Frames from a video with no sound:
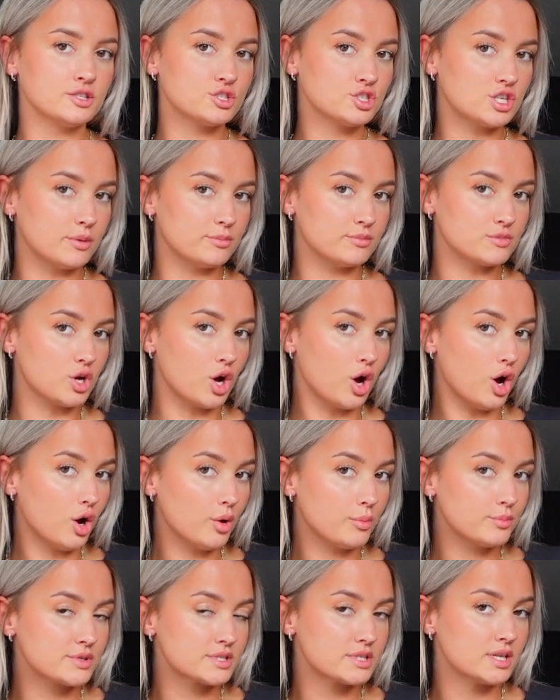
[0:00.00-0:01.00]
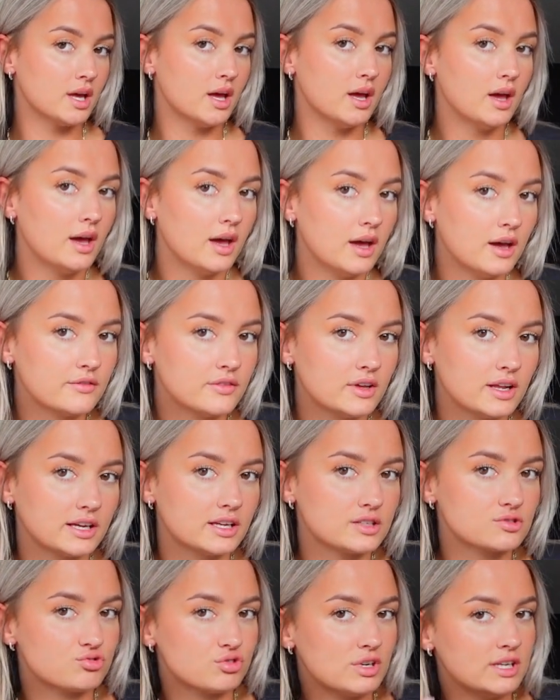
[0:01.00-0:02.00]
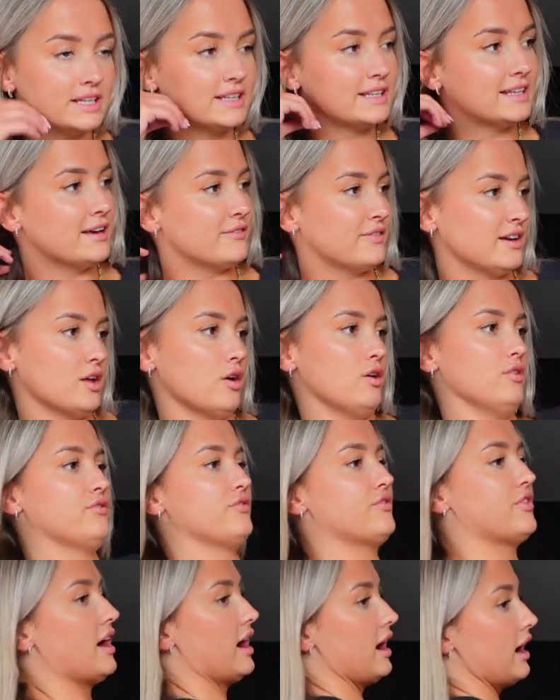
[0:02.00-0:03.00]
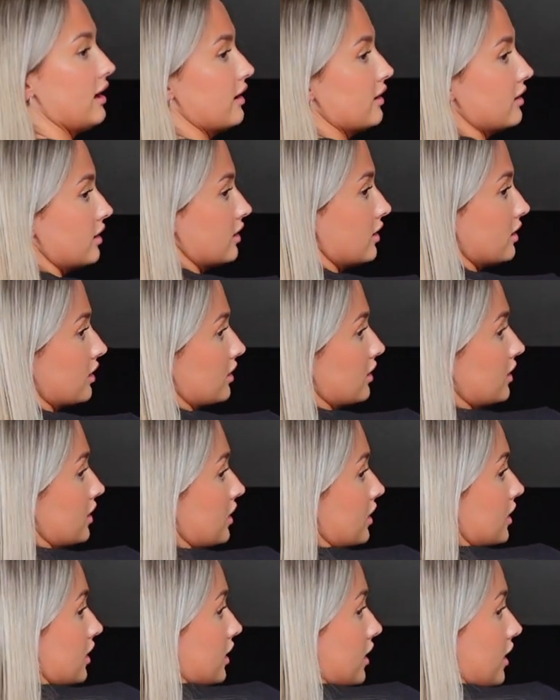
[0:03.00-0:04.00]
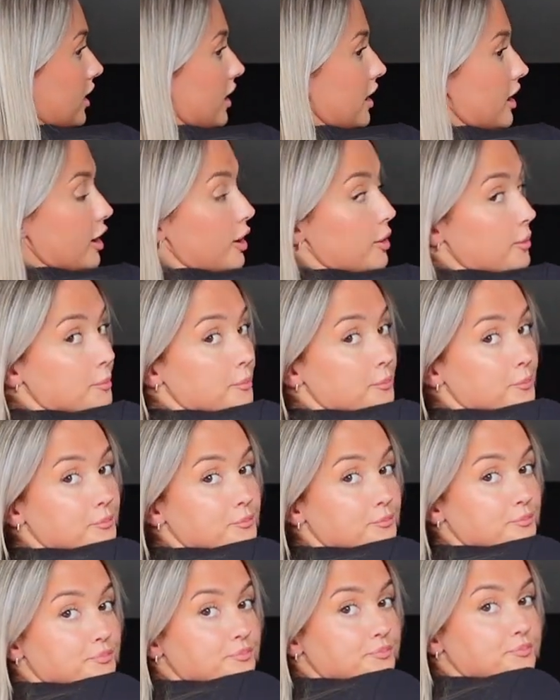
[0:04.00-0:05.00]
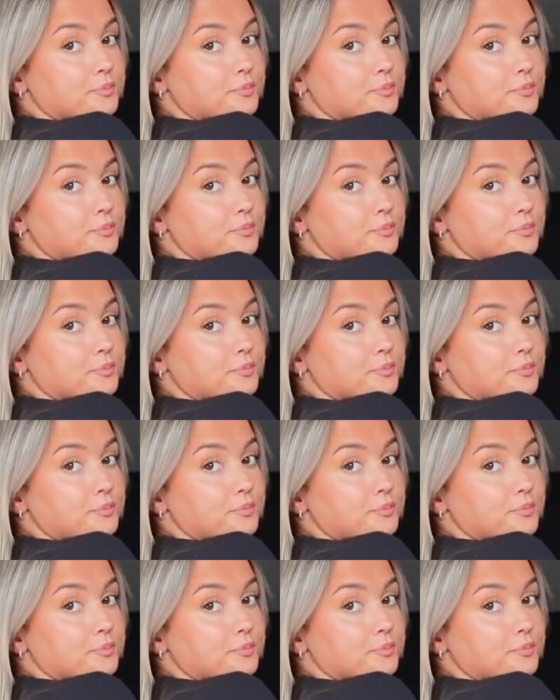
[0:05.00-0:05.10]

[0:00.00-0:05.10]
gym tops. I feel like it's really giving off that. Um,